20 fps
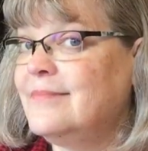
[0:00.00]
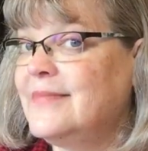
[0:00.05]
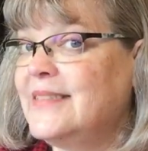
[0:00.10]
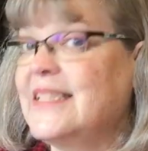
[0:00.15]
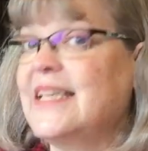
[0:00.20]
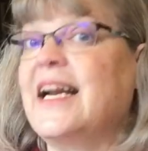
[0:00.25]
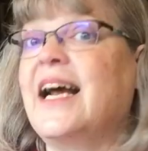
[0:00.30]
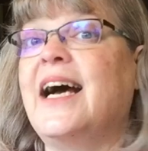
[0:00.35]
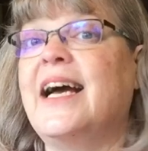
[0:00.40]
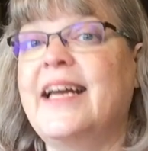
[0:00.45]

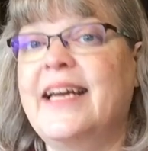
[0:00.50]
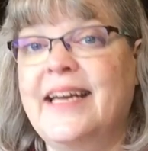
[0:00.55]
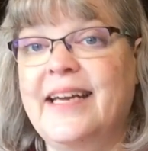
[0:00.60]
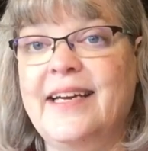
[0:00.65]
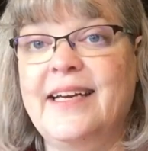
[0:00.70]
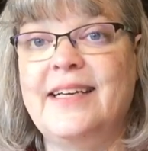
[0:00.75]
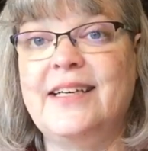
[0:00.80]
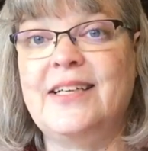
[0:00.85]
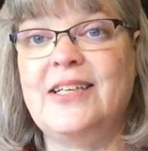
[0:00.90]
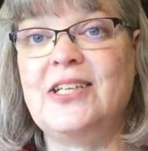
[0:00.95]
Did I
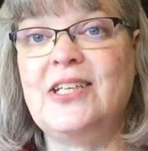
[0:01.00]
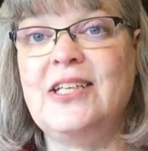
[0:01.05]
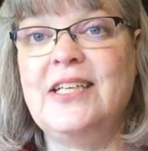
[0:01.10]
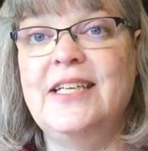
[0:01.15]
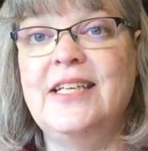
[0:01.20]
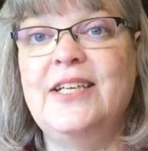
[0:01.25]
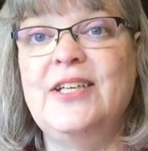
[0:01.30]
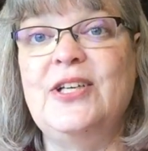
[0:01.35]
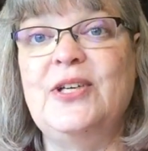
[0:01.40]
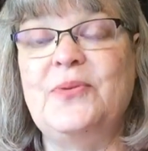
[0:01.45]
hear
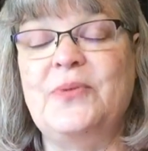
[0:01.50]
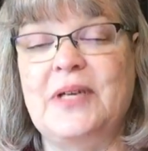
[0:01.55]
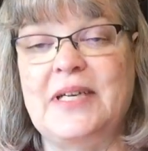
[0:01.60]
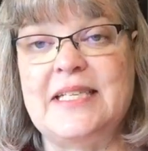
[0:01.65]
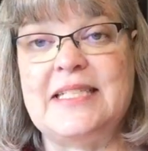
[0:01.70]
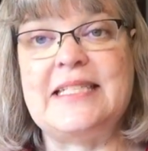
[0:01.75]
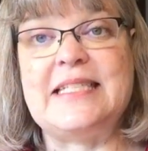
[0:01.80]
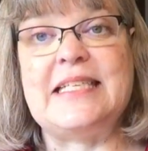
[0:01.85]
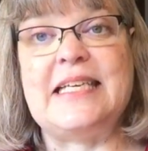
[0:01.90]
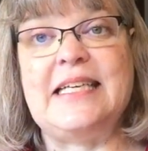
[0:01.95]
you want to
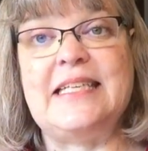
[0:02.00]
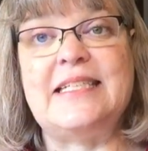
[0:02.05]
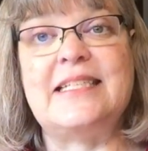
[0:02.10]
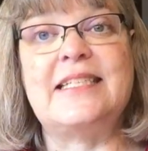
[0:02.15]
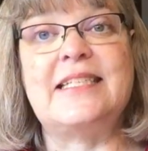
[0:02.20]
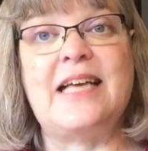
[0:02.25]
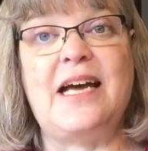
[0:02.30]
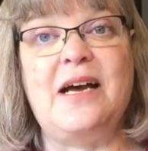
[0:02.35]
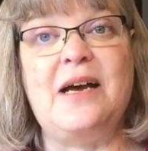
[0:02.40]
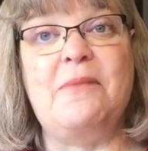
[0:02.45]
see
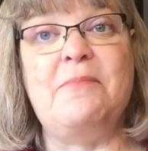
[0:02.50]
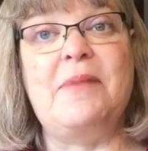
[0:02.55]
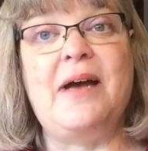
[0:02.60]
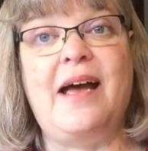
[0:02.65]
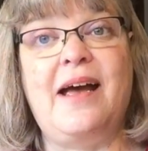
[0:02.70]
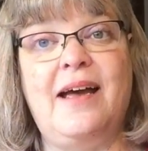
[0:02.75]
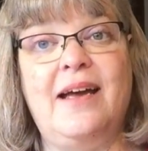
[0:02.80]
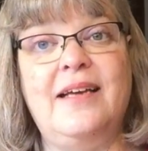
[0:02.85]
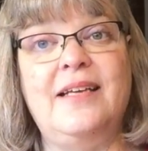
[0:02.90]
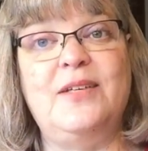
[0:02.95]
some,
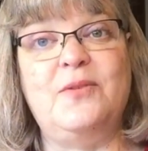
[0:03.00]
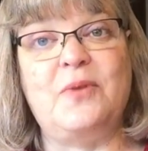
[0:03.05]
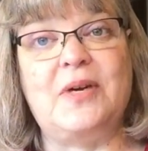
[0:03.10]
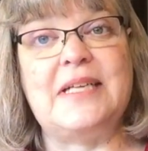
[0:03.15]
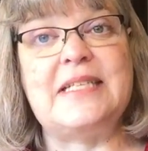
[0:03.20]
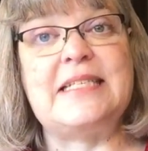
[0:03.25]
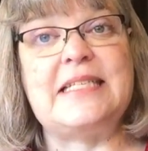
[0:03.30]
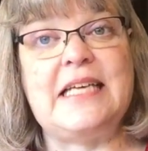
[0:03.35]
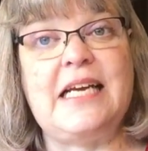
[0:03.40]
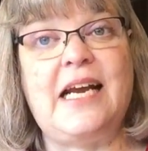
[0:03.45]
you want
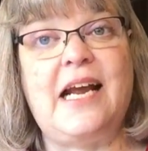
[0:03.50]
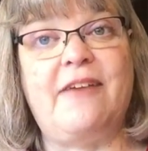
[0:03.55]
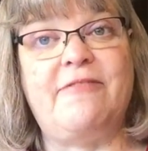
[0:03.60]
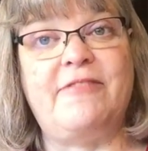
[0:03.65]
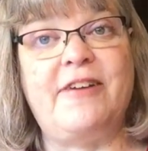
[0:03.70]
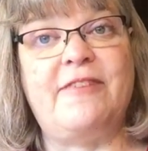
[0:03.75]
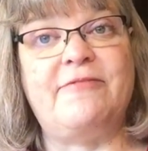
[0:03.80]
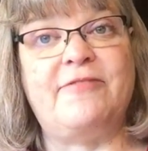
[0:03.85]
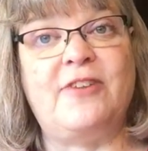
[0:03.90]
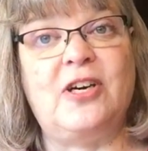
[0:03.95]
to see an
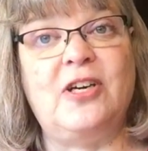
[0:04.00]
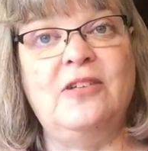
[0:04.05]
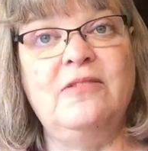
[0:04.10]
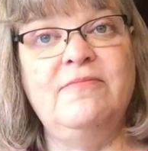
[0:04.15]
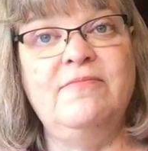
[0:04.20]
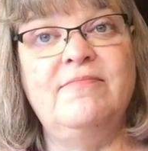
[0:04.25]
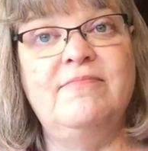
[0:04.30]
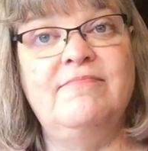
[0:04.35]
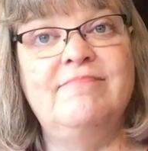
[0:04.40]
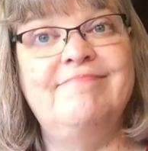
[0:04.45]
FFO?
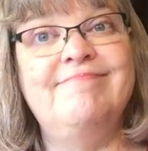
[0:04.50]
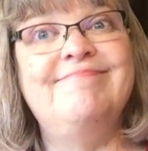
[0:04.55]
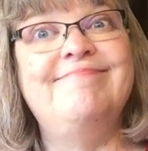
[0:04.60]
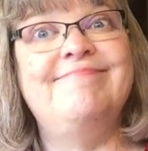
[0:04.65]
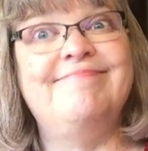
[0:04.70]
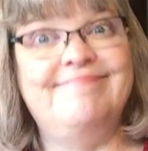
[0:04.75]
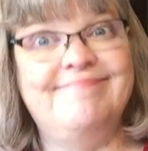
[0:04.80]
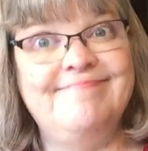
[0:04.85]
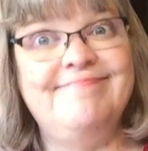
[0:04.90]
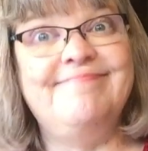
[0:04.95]

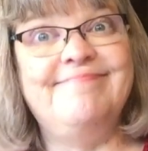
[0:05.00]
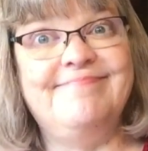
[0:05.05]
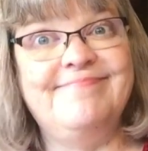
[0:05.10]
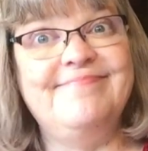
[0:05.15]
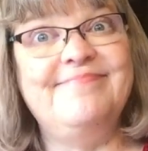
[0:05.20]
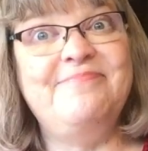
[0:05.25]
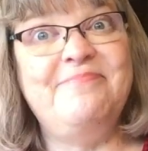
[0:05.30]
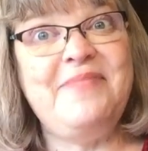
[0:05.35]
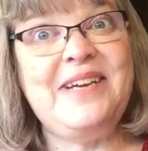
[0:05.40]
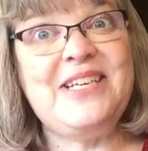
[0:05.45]

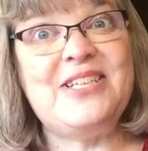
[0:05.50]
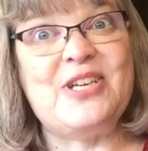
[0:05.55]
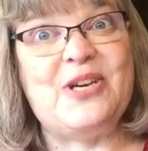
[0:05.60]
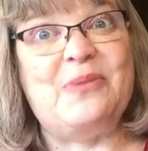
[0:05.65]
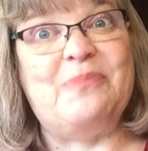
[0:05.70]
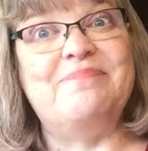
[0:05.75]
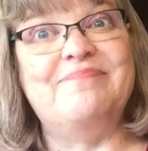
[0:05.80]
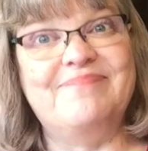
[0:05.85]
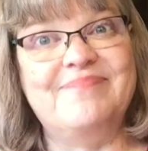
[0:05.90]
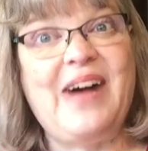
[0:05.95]
Me
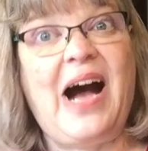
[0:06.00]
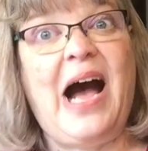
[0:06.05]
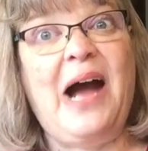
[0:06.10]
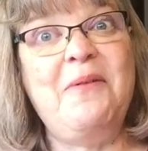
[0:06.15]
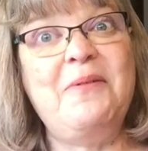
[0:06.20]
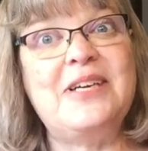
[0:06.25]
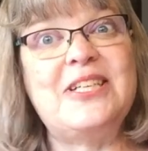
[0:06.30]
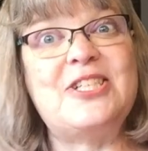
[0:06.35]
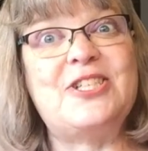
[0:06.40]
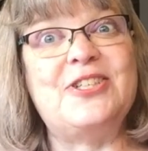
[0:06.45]
too. I
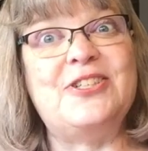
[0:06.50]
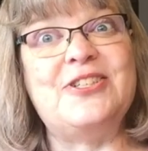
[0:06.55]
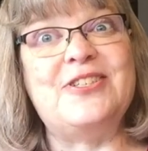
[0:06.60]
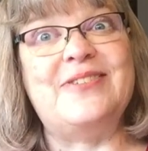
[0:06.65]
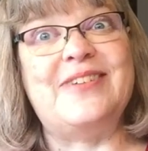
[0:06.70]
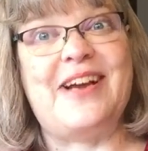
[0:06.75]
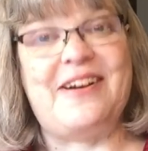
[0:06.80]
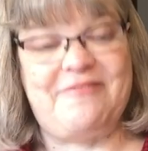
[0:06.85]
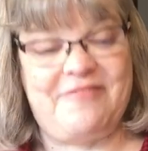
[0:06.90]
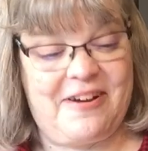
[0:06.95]
want to show you
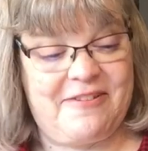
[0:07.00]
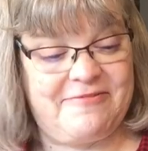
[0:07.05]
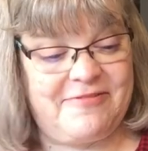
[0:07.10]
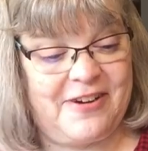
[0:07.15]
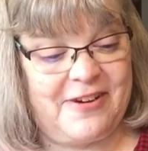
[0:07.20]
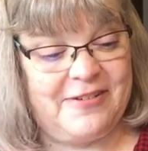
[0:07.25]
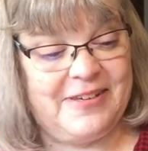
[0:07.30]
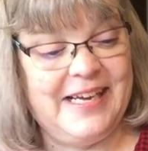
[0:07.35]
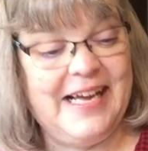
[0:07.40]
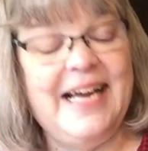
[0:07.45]
an
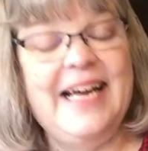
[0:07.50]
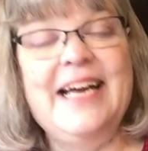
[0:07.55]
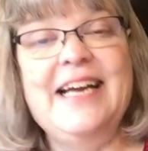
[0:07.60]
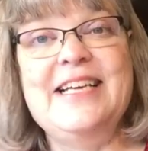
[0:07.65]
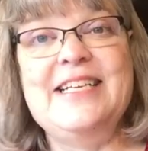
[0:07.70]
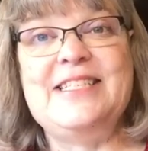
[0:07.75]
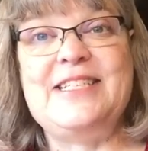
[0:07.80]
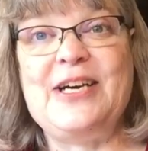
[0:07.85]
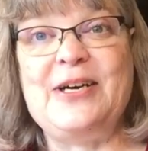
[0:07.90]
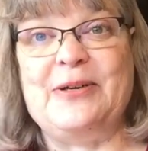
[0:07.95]
FFO.
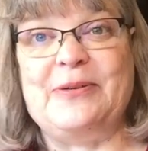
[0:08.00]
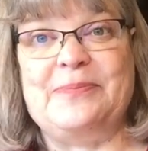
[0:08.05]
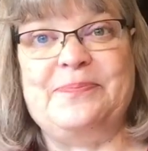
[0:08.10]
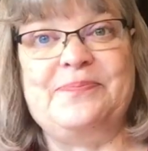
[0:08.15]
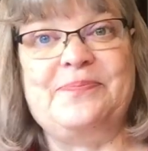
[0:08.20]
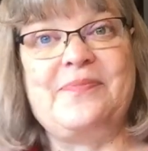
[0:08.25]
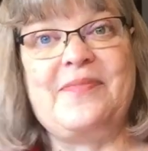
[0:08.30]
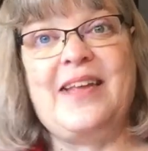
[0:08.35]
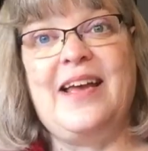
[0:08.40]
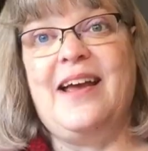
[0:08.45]
So
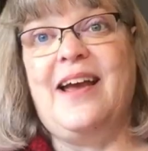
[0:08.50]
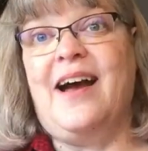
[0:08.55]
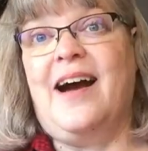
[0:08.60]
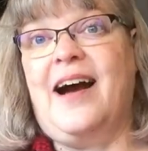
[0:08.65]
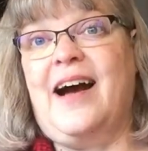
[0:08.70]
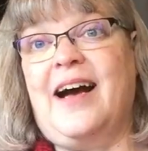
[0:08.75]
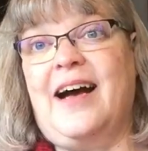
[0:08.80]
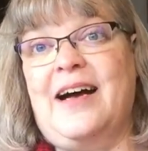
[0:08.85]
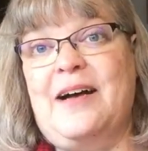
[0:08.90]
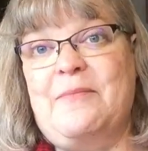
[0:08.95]

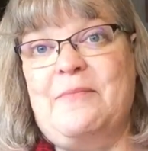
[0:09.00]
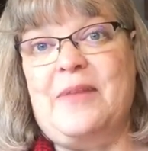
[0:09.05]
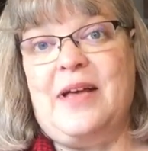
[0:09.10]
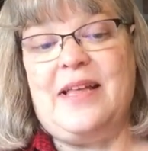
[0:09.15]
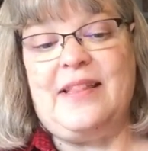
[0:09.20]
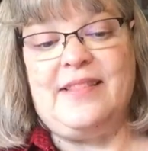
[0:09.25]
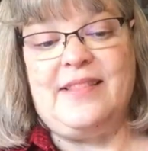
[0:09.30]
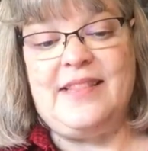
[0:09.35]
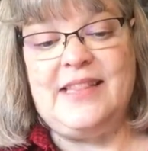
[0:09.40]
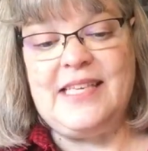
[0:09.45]
um,
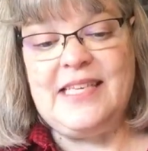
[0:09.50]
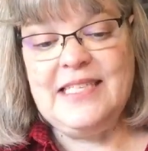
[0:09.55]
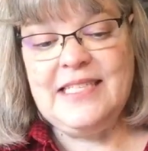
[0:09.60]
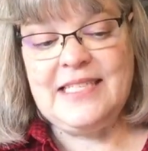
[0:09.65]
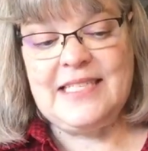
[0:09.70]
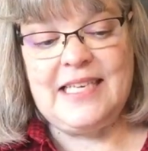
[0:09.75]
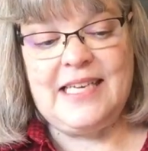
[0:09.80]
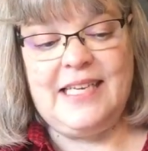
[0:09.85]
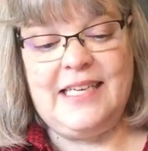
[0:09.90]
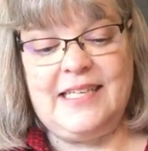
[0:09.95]

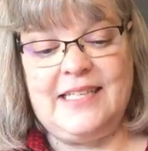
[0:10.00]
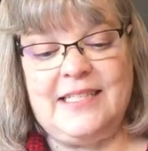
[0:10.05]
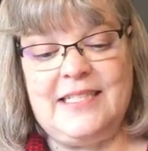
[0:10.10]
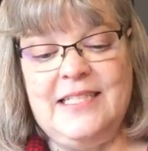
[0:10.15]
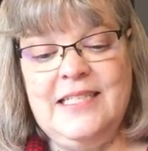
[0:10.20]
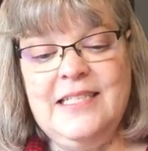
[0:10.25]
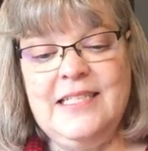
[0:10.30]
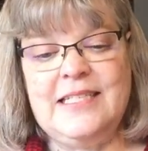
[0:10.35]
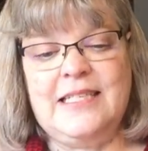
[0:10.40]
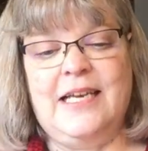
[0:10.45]
this
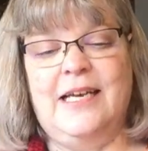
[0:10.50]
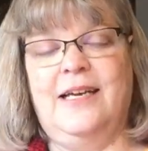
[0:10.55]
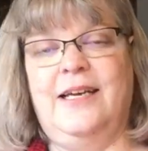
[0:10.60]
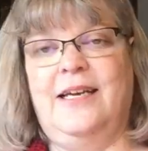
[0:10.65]
is